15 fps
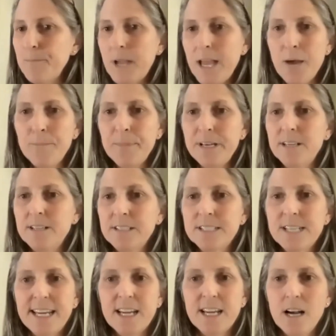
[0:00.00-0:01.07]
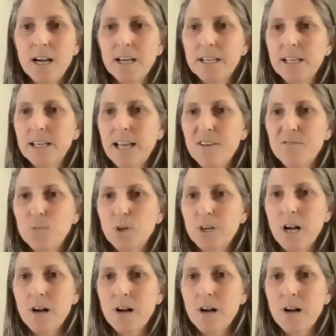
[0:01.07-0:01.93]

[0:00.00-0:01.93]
Happy to stay on and have more